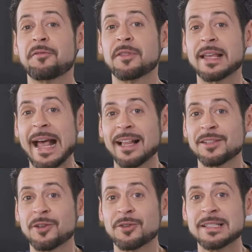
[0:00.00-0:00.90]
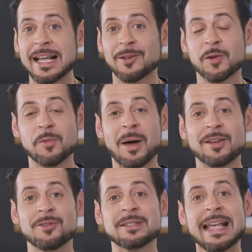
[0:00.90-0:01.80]
for the calendar, daily
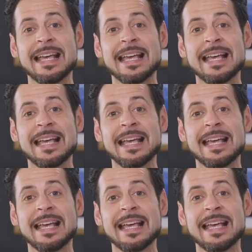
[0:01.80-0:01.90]
reminders,